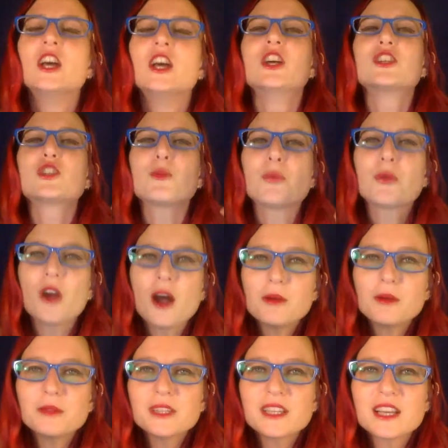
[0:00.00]
So
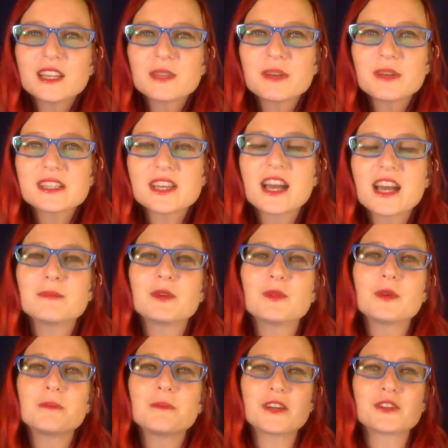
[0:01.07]
probably not the best time, but
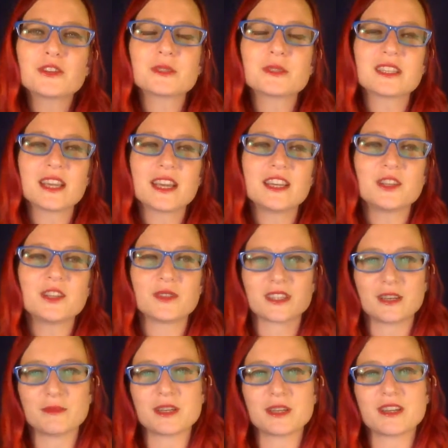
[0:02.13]
when Pedram says, hey, do you want to
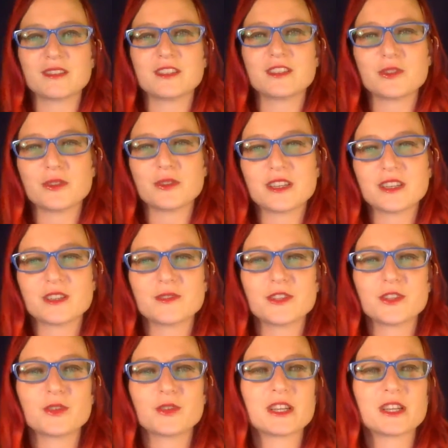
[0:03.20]
come down and do an interview
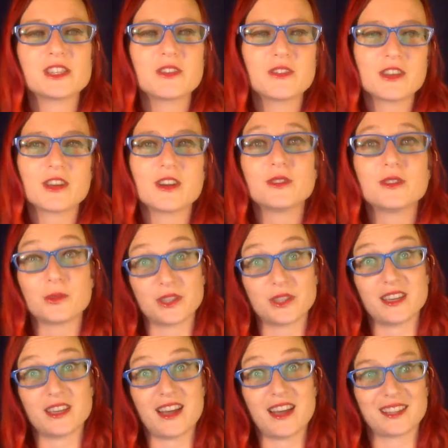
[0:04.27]
in my studio? You say
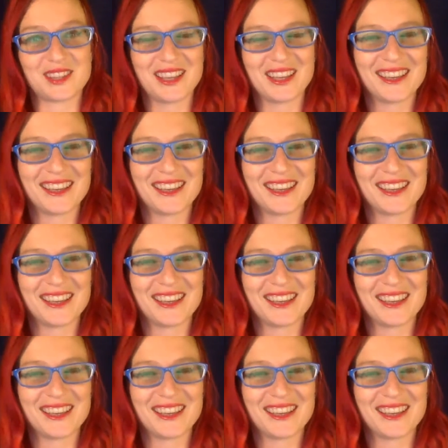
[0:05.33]
yes.